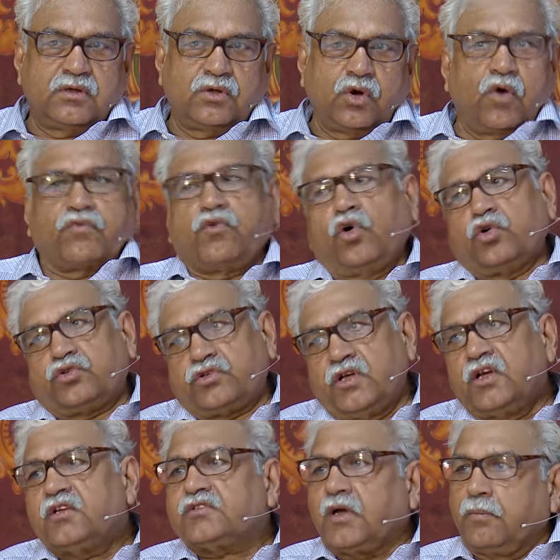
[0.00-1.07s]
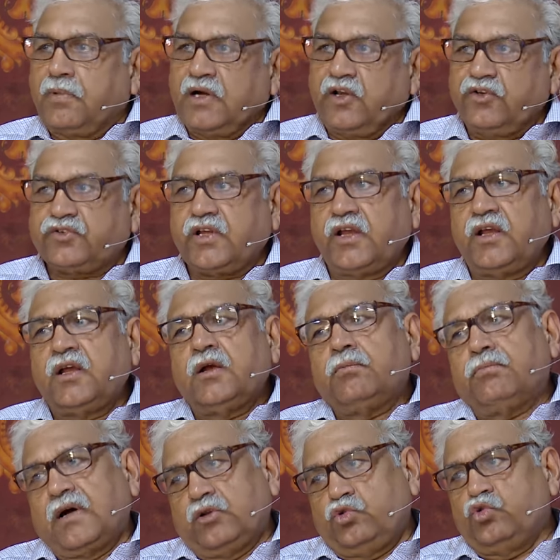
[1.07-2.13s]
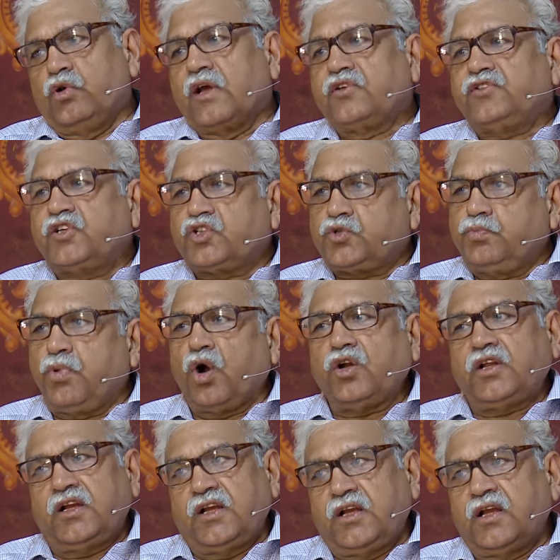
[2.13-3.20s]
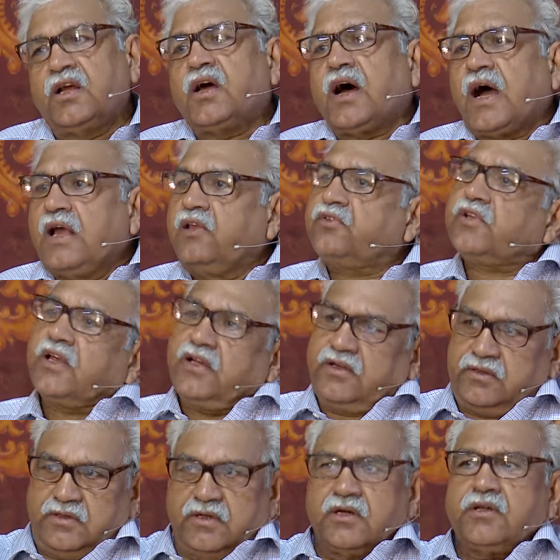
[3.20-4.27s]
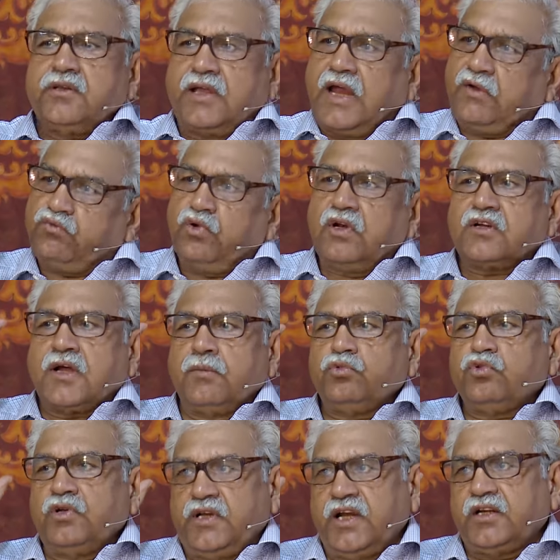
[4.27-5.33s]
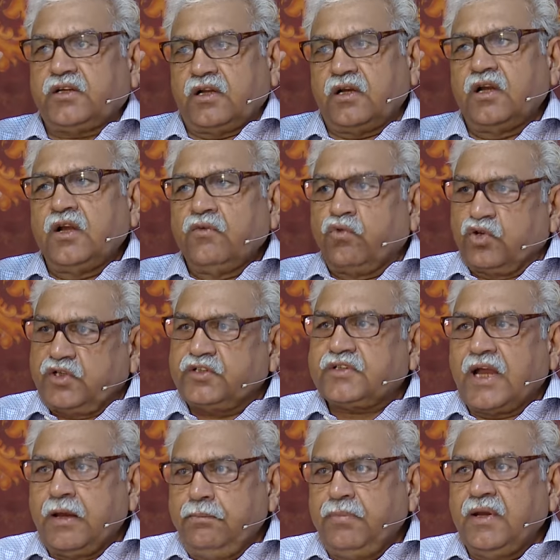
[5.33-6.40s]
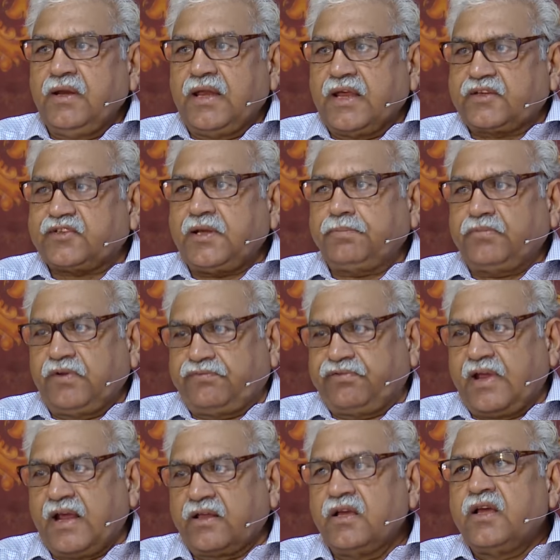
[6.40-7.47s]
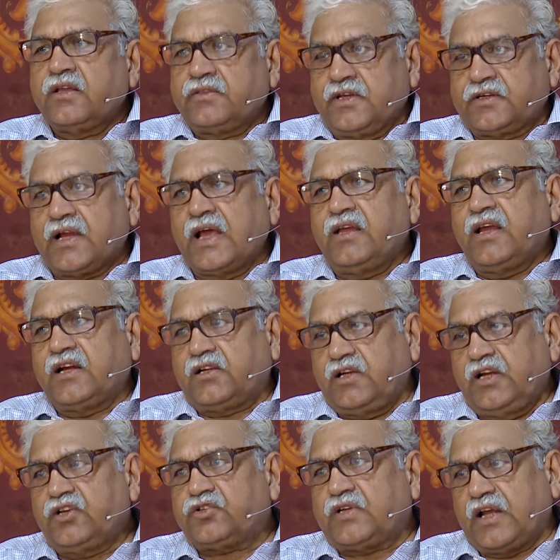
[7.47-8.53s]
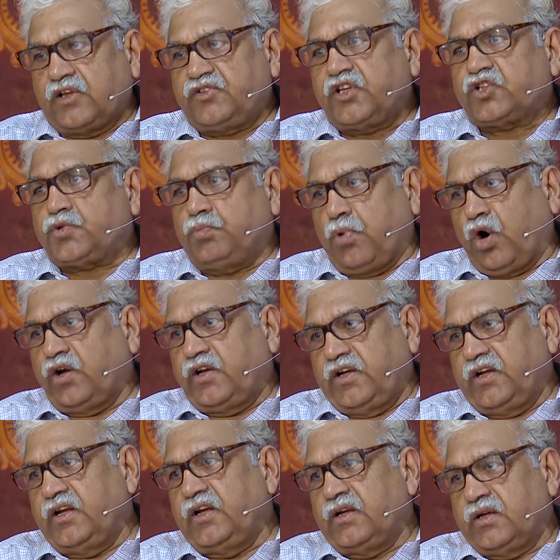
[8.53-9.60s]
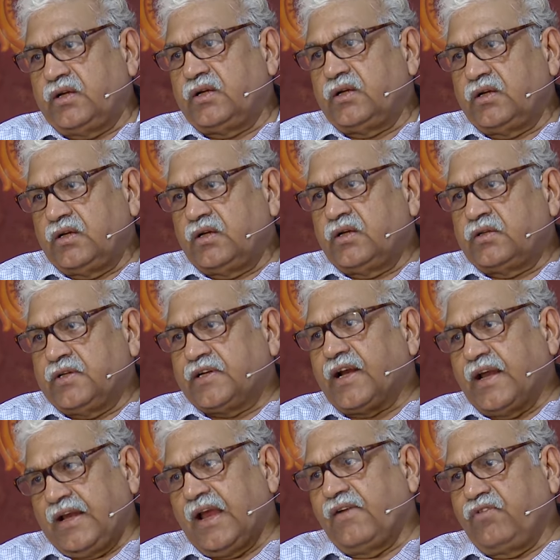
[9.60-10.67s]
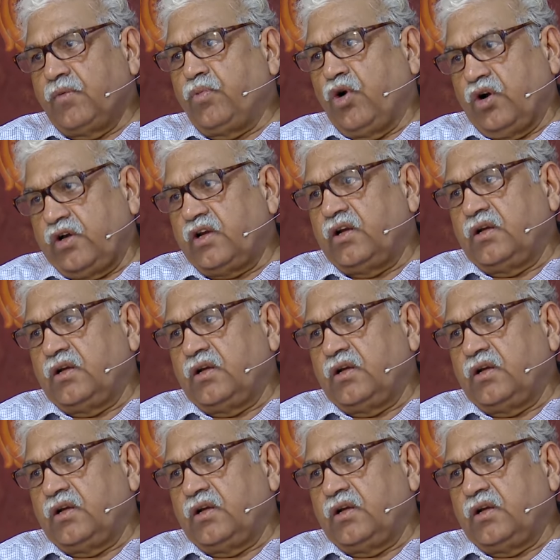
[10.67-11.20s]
Of course, somebody say, but you exist bodily. I say, that will come to later. For the time being, accept the fact that I at least exist bodily, that I have a body.